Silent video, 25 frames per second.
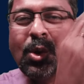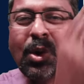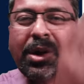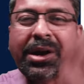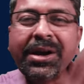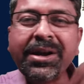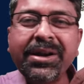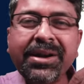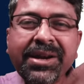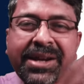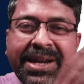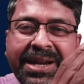you
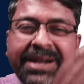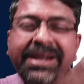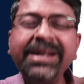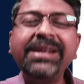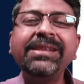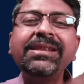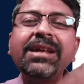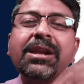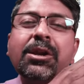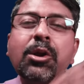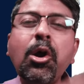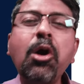are
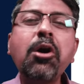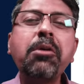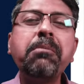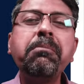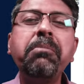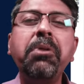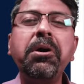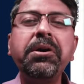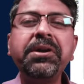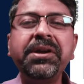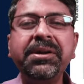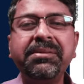hitting the
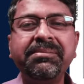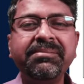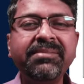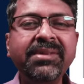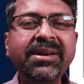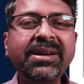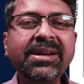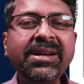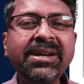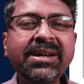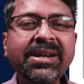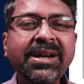rock bottom
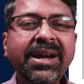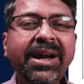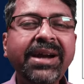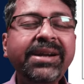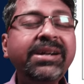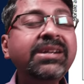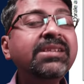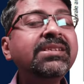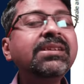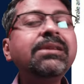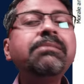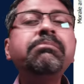
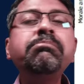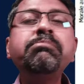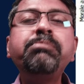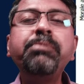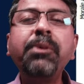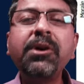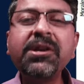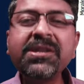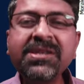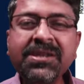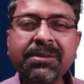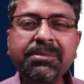and it is
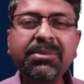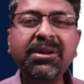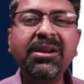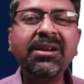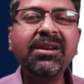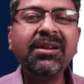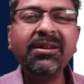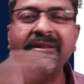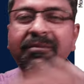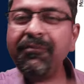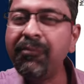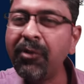
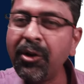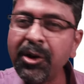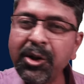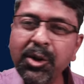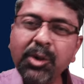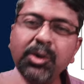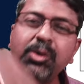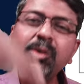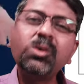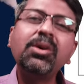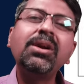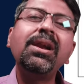impossible for
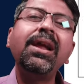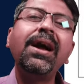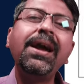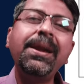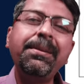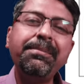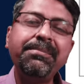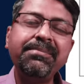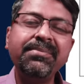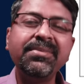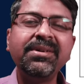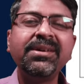you to
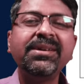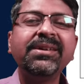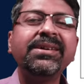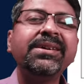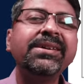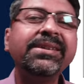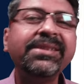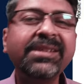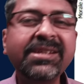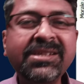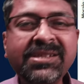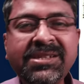climb
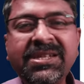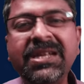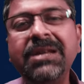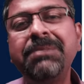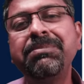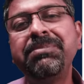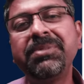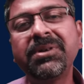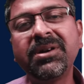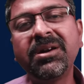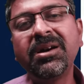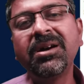the
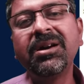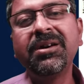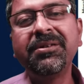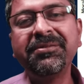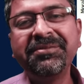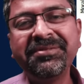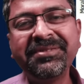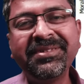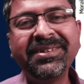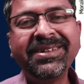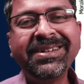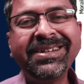steep
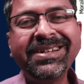curve